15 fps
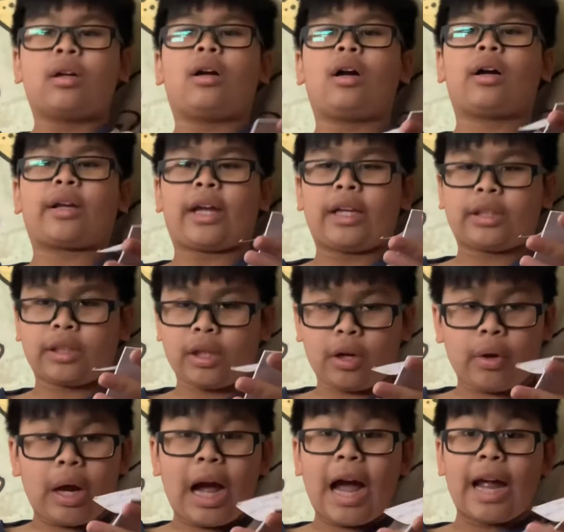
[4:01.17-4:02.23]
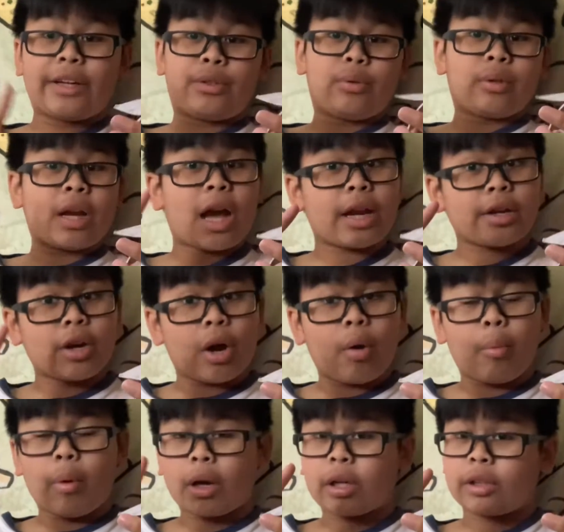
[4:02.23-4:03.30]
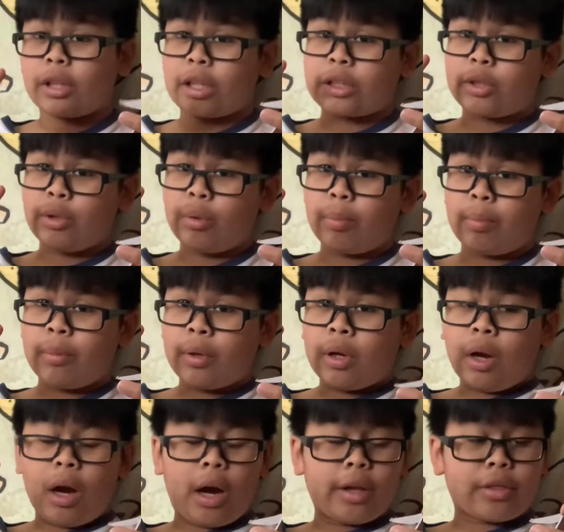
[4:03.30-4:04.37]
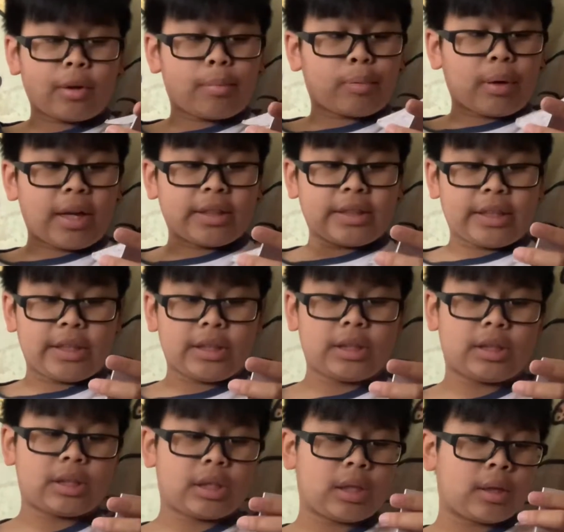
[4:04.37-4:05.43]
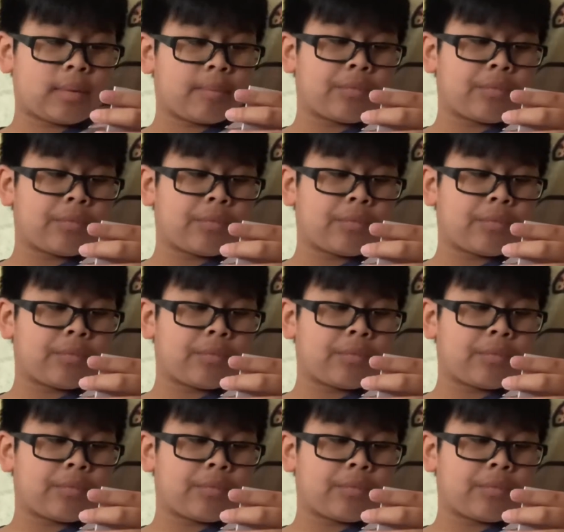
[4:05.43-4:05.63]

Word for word: Okay, so I do not know what are the two other presents.